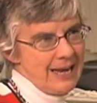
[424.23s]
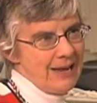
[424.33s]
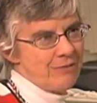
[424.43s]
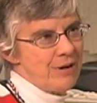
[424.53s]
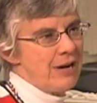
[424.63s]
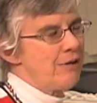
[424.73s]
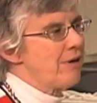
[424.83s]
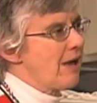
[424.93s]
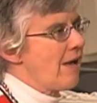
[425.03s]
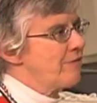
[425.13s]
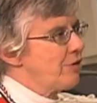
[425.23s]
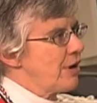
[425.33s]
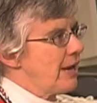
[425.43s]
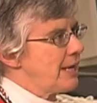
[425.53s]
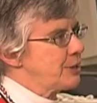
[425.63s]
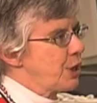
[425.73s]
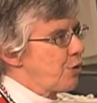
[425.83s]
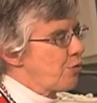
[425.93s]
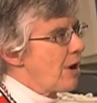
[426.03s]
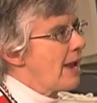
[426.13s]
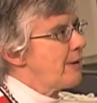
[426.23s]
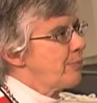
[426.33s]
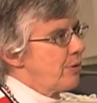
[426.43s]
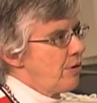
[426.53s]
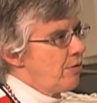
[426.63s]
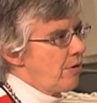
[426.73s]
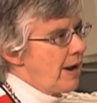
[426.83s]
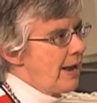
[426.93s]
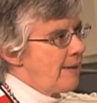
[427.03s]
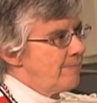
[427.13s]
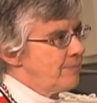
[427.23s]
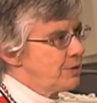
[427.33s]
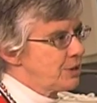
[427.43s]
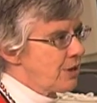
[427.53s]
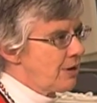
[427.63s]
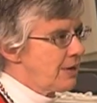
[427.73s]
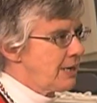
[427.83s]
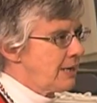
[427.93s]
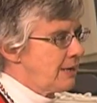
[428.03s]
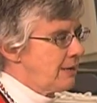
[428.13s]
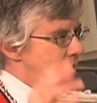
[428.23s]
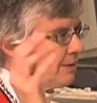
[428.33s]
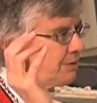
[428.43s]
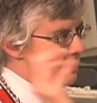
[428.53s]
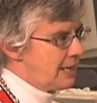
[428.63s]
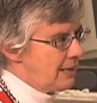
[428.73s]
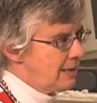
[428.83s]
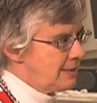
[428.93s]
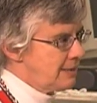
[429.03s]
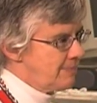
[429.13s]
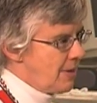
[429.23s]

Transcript: and Reading Recovery is a great program started in New Zealand